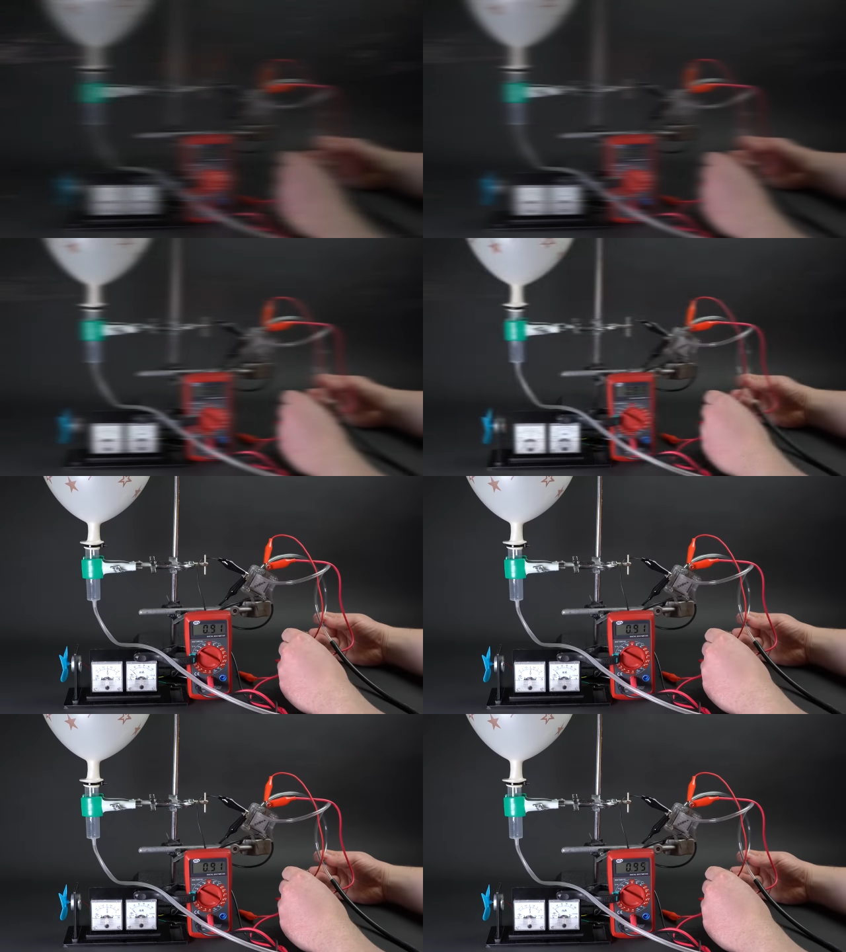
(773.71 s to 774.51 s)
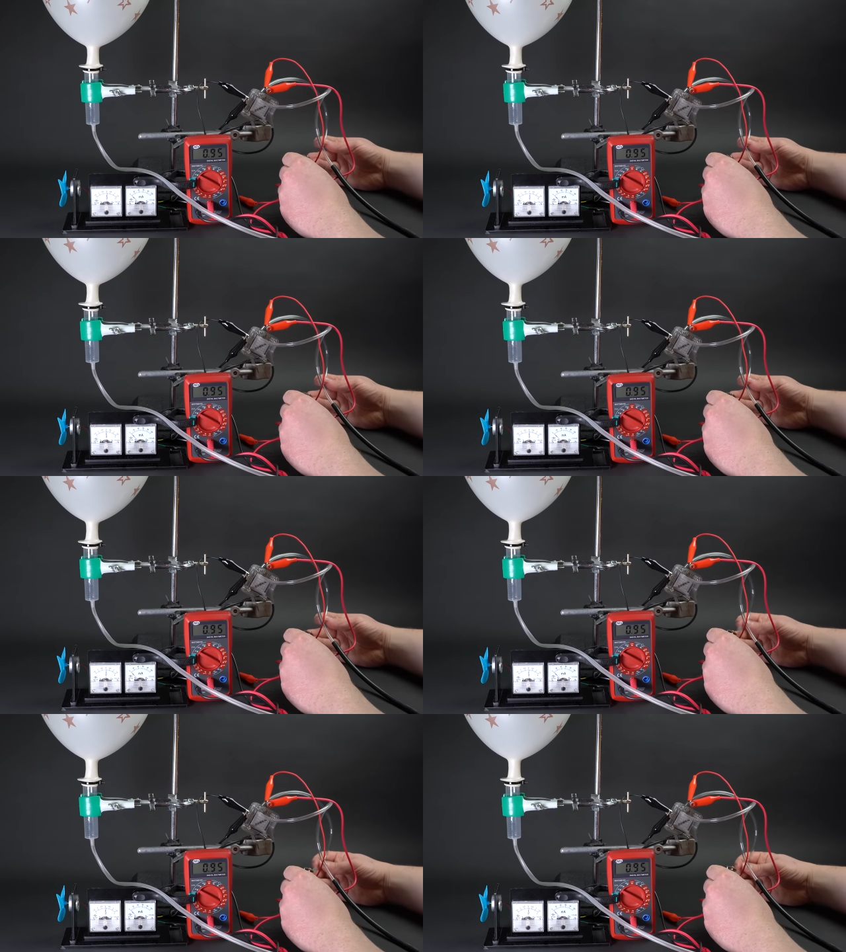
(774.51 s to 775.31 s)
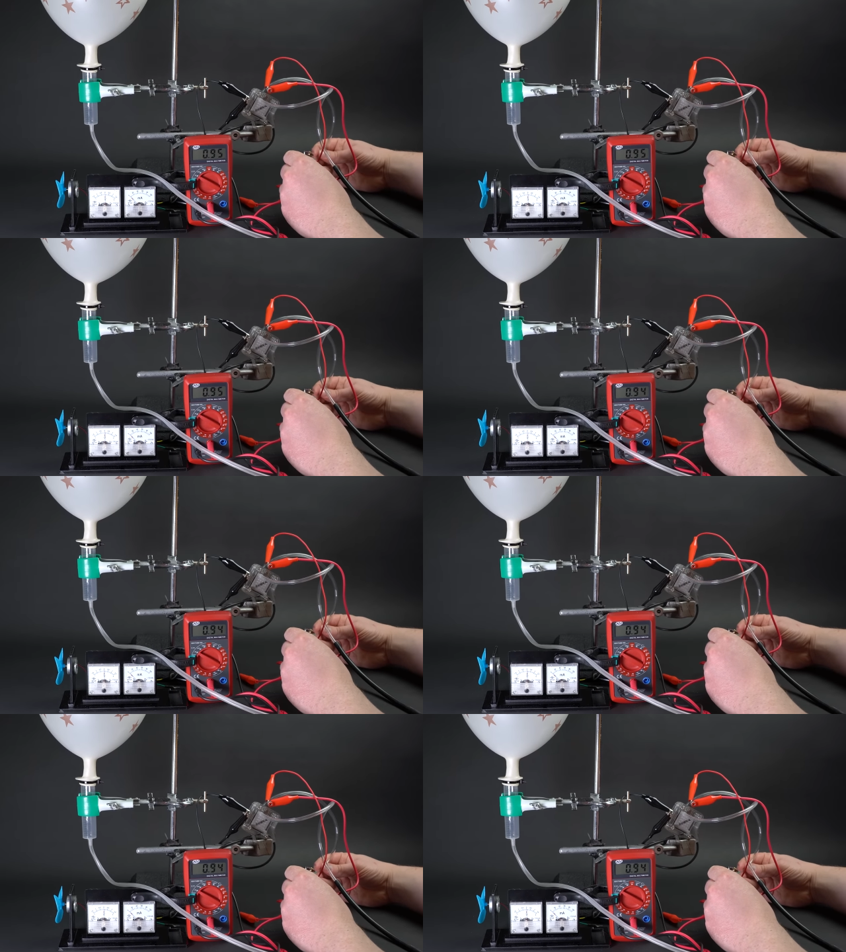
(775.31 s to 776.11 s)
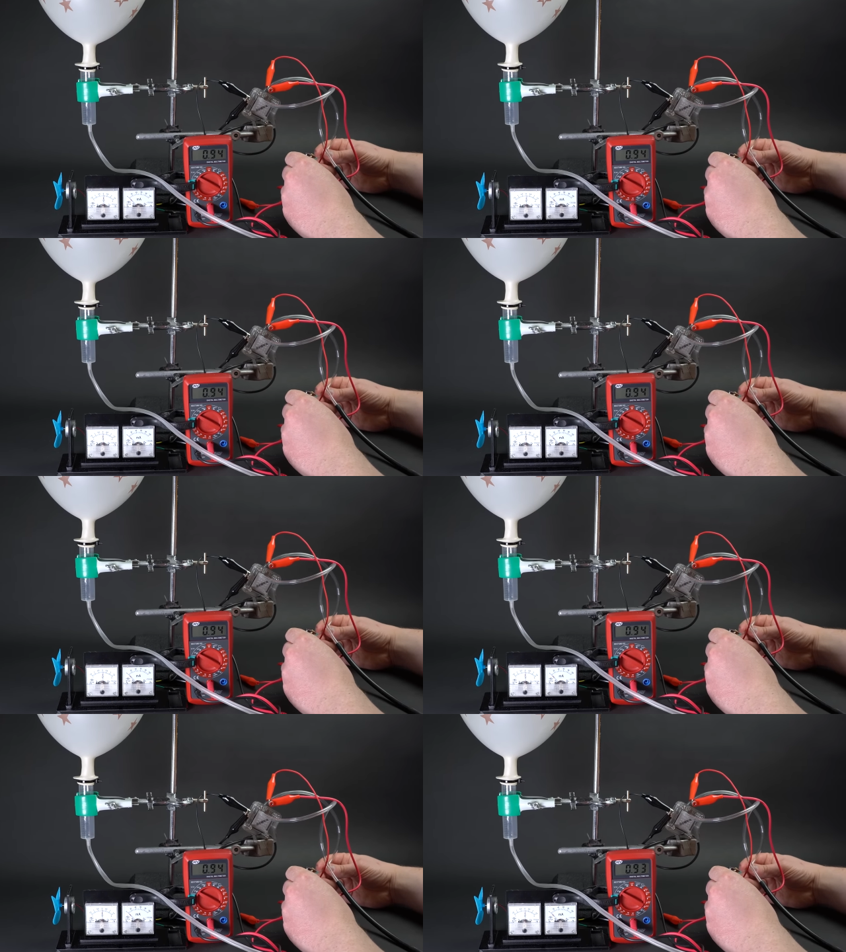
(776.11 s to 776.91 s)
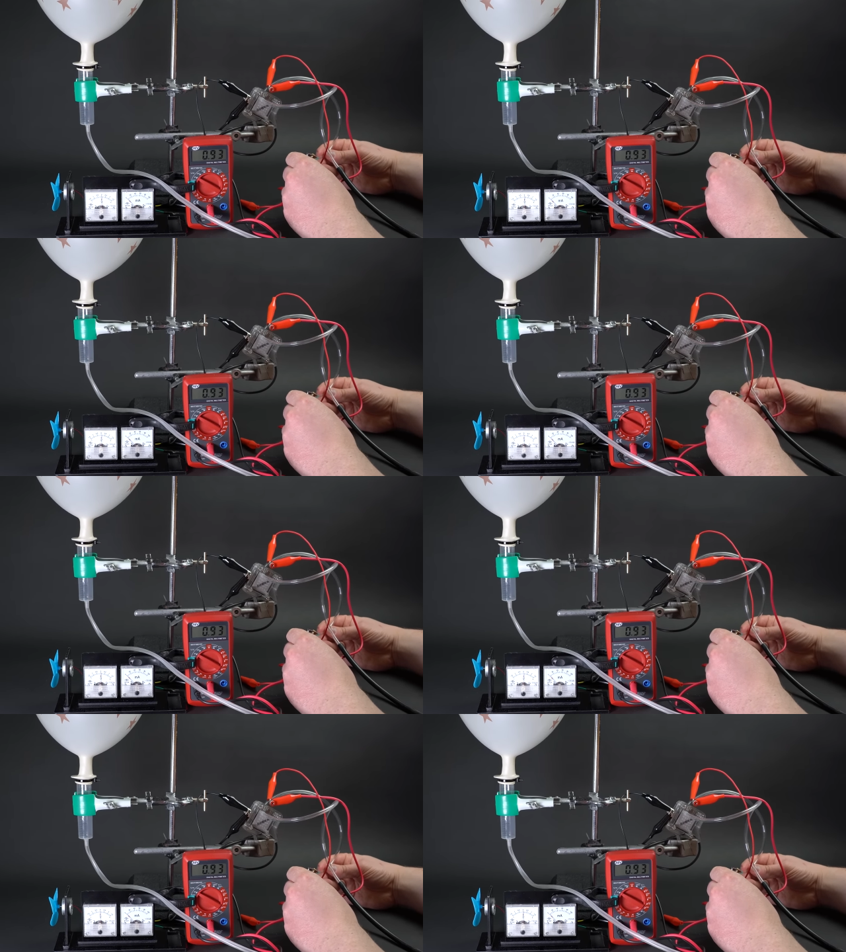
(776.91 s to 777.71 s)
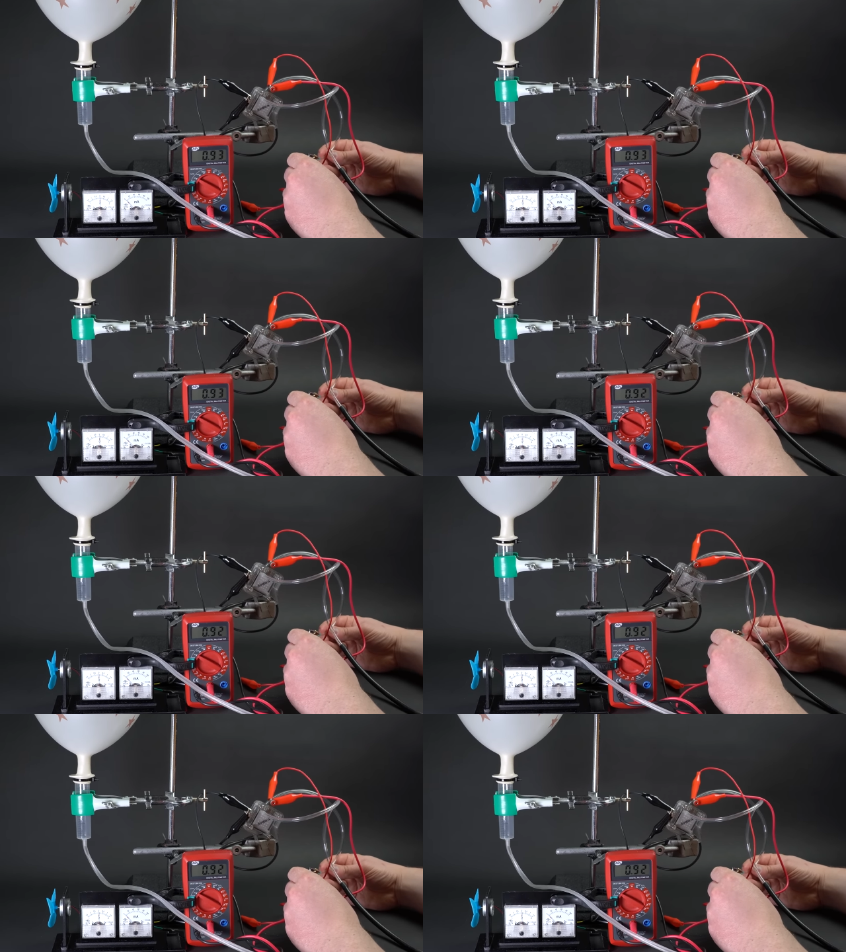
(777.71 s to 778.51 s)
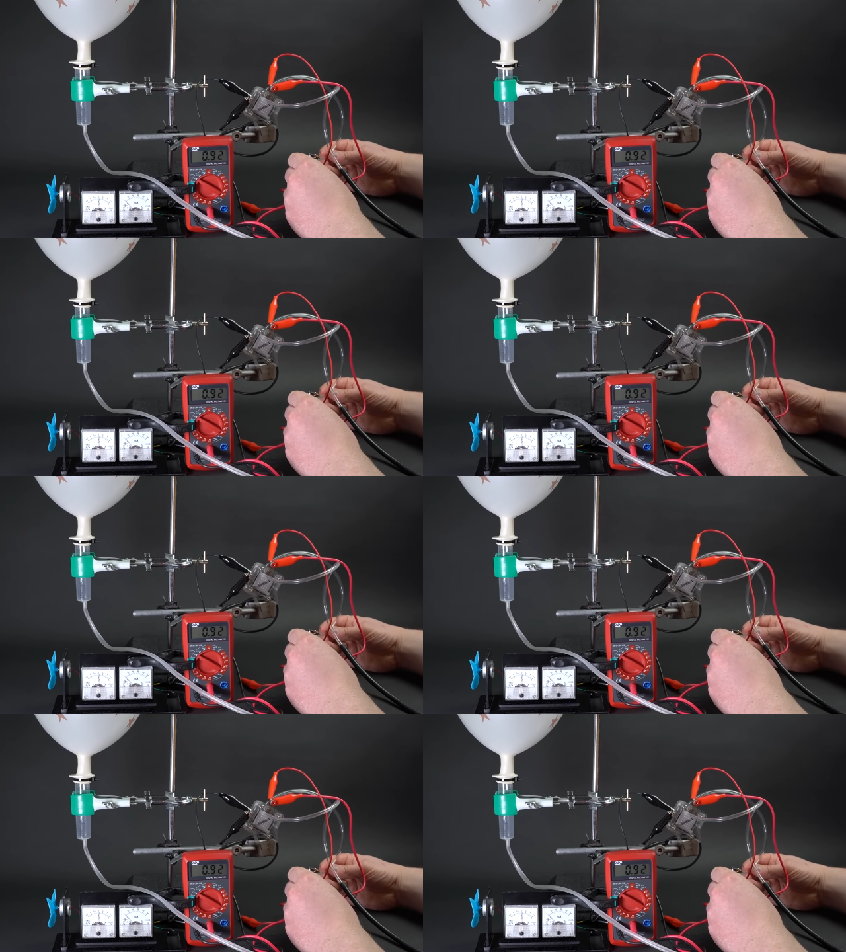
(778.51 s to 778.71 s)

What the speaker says: Nobody's mouth can be seen.